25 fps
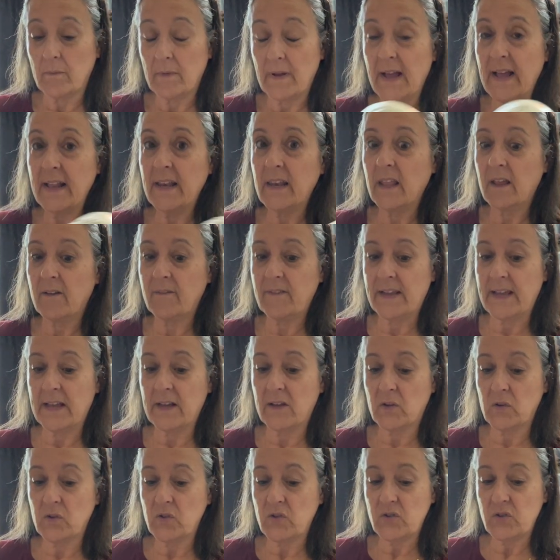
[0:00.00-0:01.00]
I love
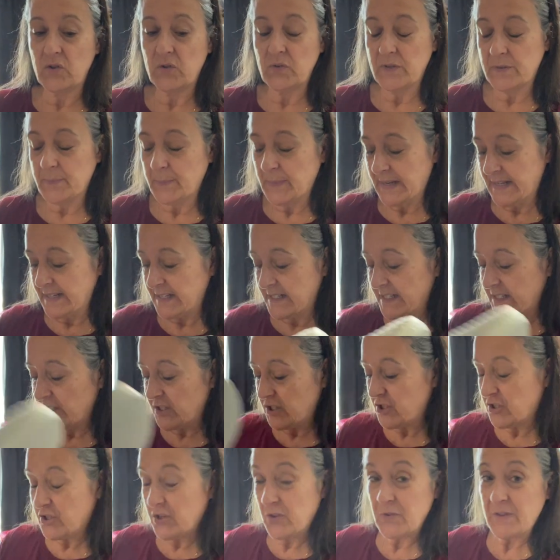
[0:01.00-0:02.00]
Echo shoes, but I did
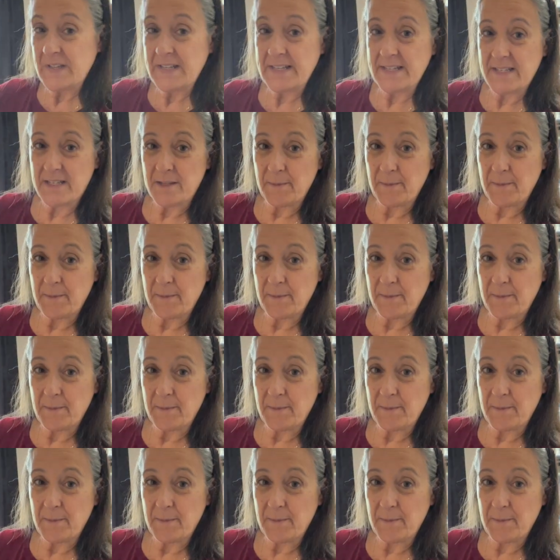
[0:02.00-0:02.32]
show these